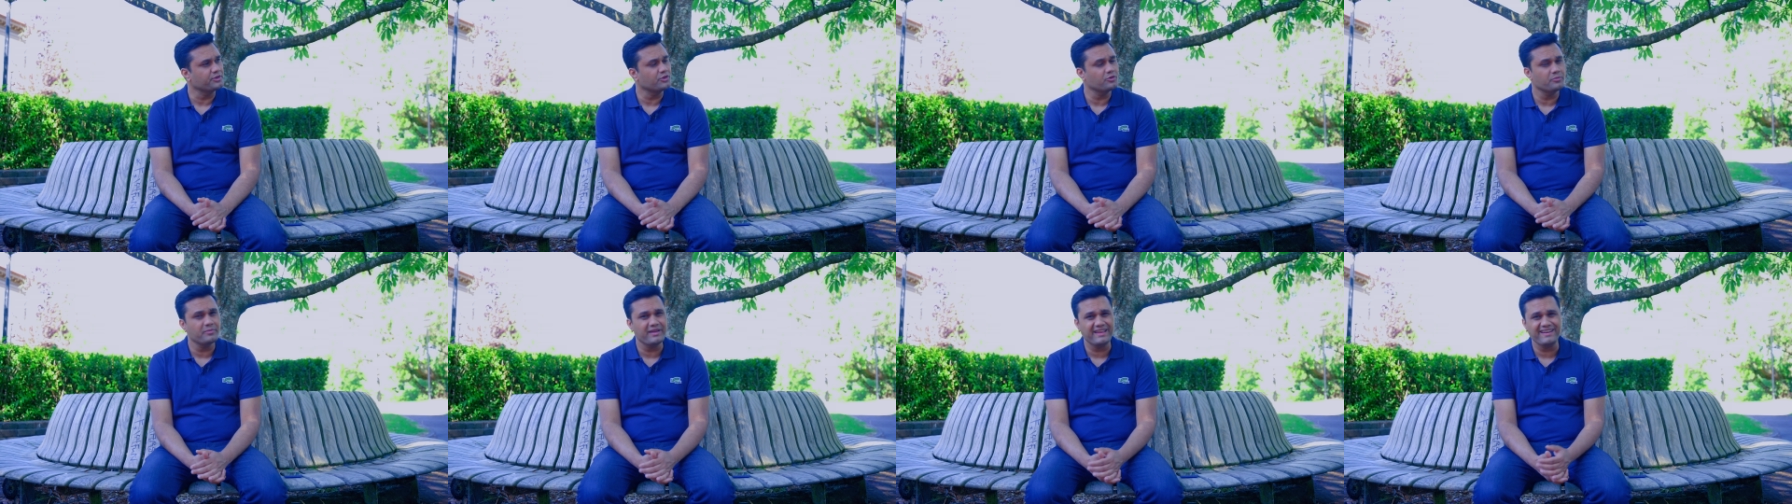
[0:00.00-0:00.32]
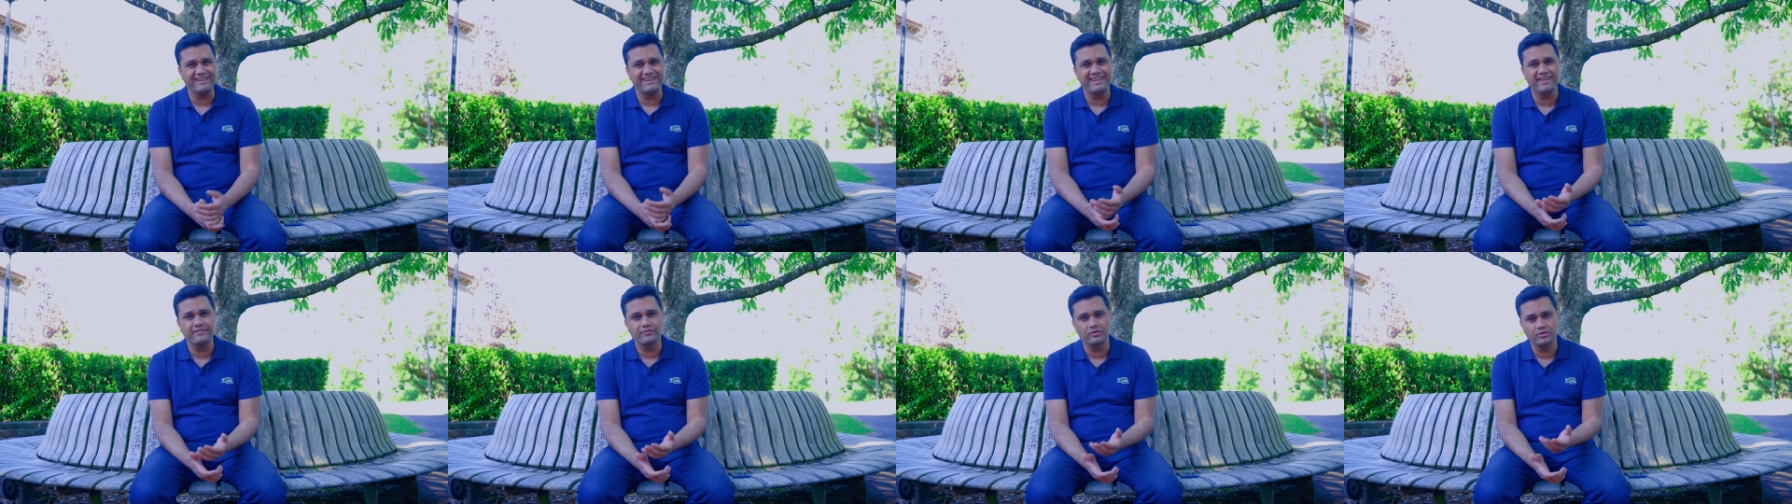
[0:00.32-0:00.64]
you may
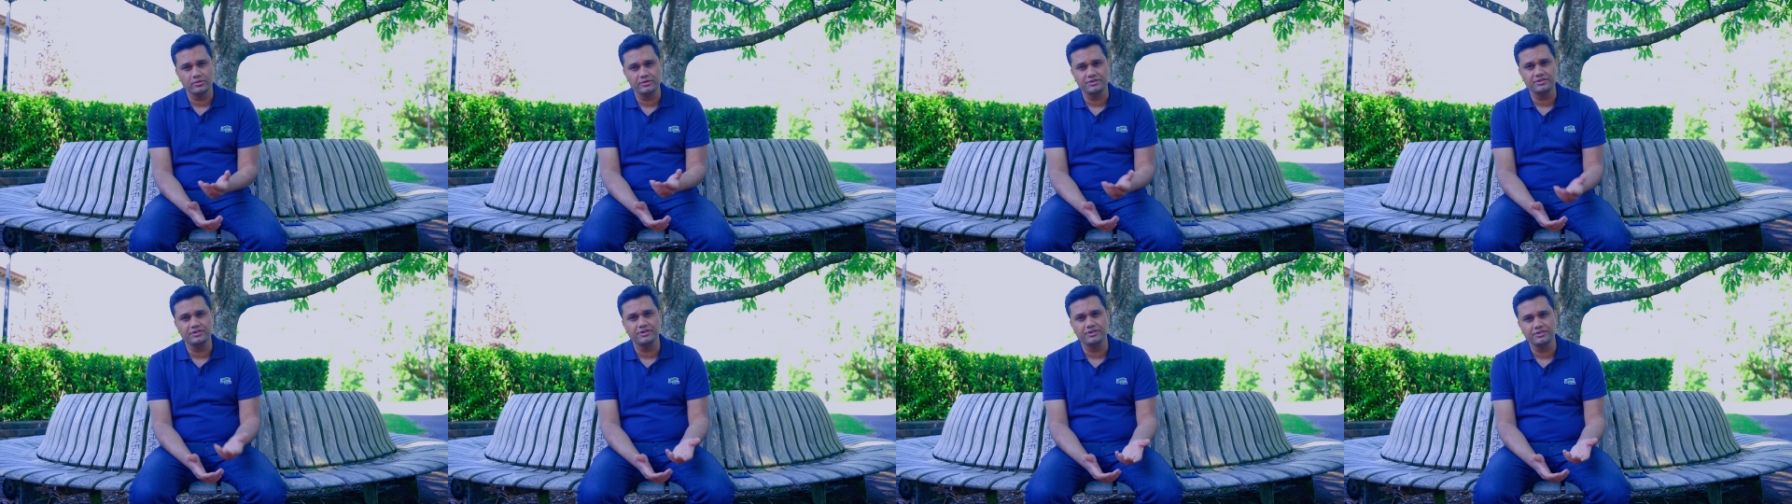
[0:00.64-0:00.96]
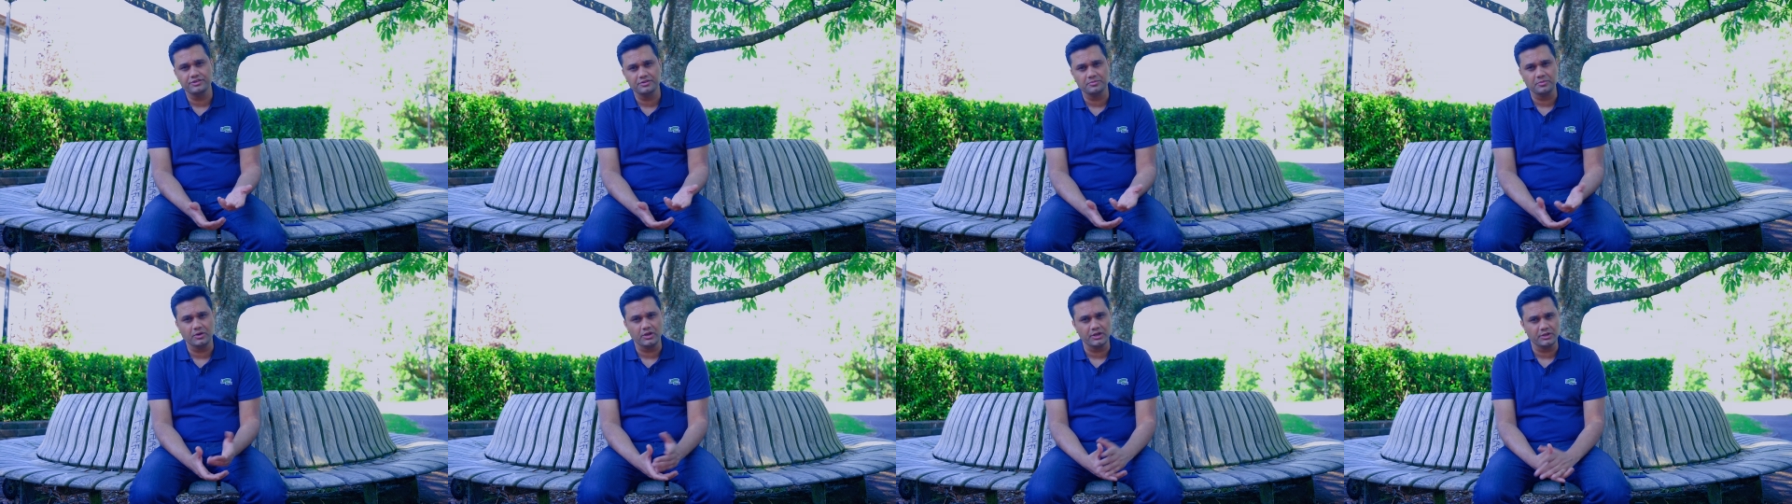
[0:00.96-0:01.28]
never return
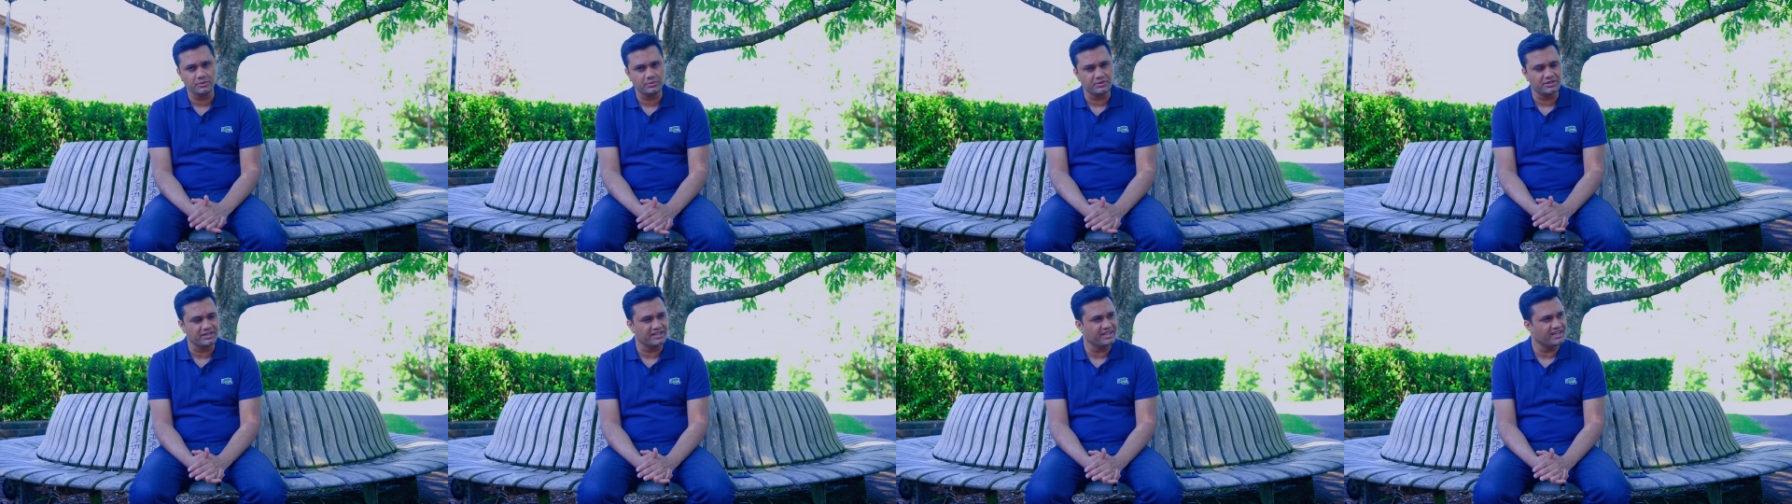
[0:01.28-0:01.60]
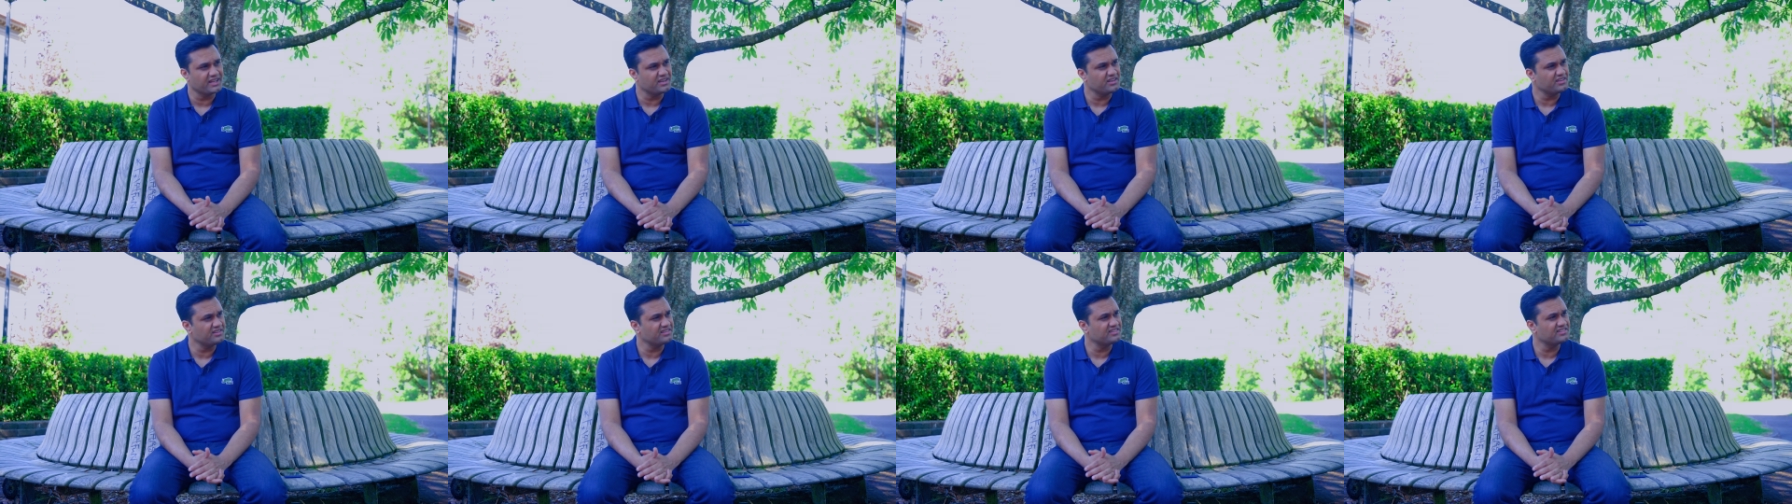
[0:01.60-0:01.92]
to Bollywood
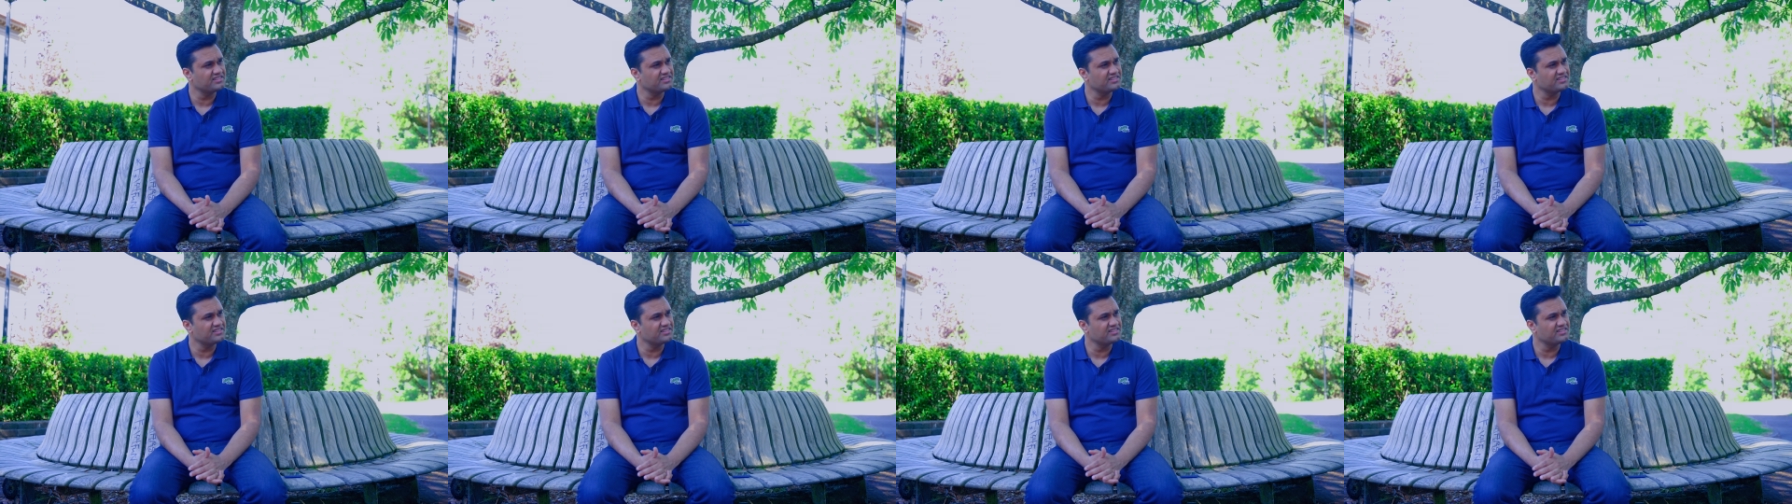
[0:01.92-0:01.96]
again.